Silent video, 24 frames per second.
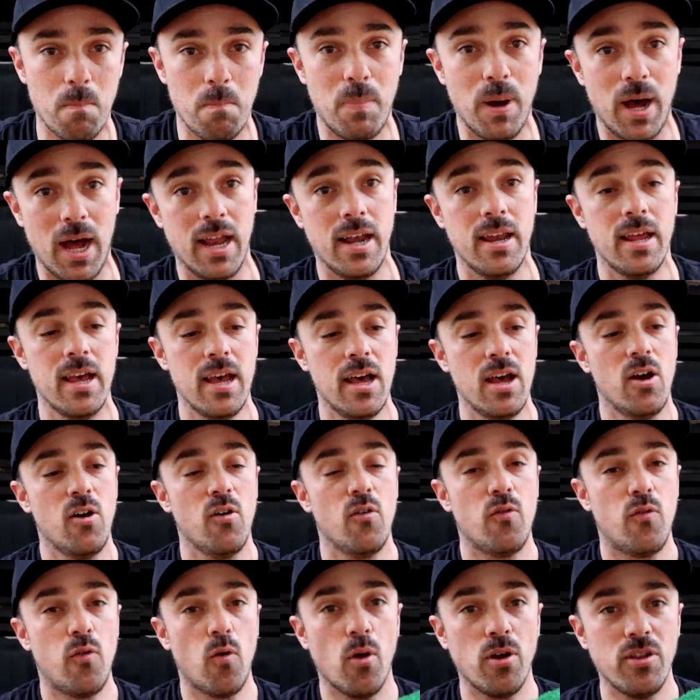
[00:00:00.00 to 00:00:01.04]
But
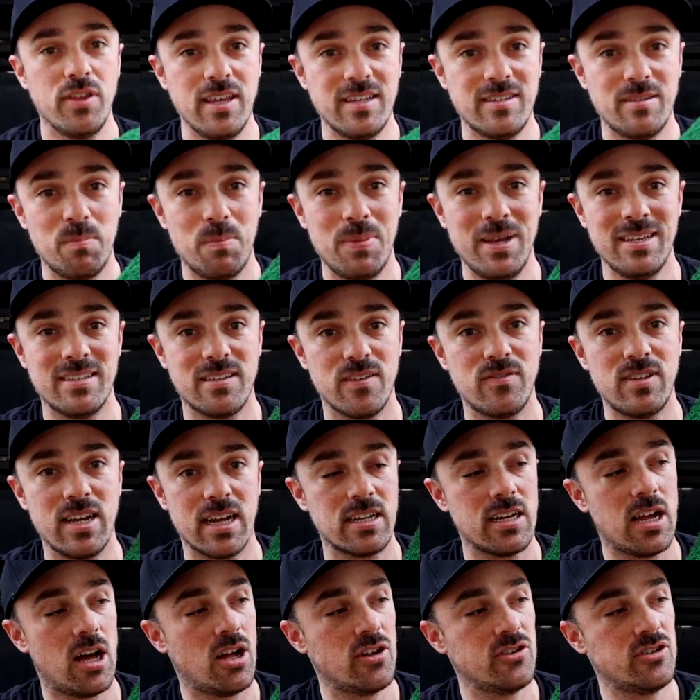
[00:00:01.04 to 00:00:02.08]
for this piece of
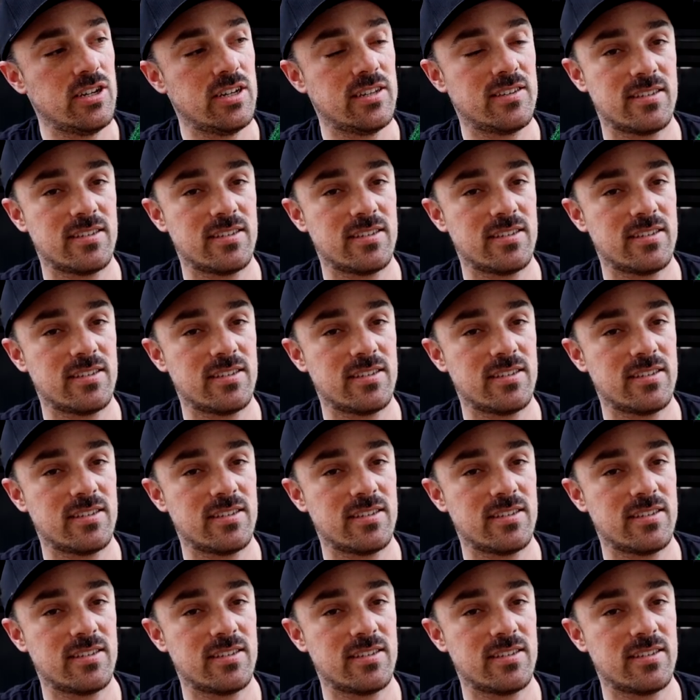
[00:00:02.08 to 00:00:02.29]
technology